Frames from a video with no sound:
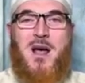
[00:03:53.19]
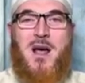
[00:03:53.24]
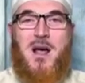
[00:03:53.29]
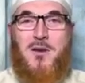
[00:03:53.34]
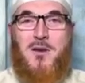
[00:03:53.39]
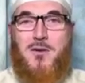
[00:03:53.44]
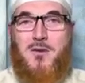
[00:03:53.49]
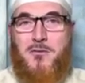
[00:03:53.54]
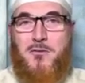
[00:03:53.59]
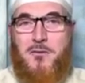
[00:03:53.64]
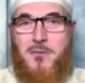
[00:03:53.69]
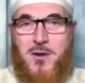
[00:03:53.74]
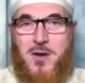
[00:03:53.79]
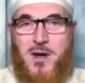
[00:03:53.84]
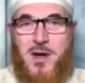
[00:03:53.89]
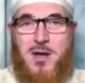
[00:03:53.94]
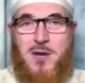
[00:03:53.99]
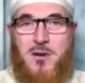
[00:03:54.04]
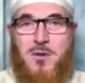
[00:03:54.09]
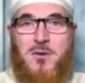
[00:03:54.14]
And don't
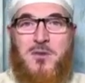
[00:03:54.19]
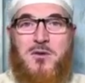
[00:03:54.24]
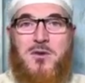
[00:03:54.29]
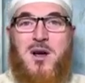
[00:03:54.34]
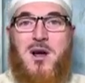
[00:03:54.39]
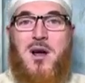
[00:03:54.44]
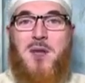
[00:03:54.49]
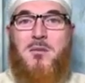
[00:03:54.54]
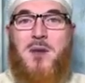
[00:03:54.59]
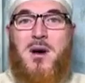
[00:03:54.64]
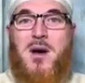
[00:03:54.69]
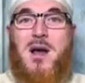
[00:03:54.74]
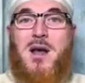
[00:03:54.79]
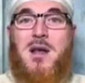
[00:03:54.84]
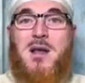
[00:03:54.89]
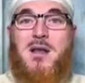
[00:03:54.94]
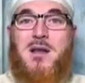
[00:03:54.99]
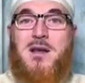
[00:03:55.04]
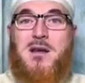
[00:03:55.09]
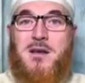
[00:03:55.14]
forget to drop
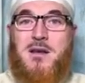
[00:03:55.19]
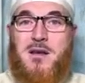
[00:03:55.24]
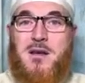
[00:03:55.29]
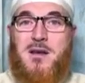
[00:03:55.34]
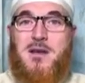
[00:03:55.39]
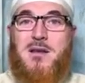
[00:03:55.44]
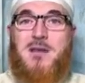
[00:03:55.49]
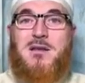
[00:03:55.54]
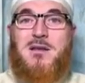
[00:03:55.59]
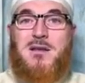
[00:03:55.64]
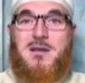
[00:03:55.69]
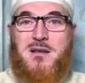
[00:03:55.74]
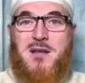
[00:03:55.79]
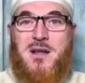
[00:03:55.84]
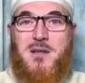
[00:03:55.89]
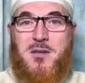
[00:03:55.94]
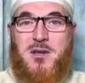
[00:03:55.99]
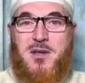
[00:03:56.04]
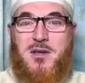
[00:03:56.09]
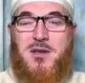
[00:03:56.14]
by the nearest
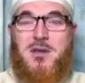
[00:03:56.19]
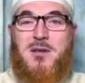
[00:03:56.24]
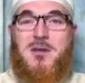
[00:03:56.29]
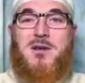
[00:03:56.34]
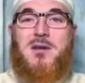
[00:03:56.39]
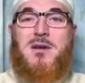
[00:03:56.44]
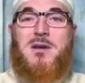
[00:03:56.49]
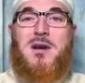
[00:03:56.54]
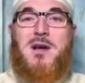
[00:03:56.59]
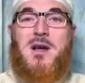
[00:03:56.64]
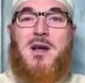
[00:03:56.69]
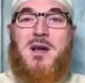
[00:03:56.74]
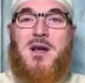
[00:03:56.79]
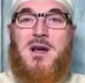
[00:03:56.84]
Islamic center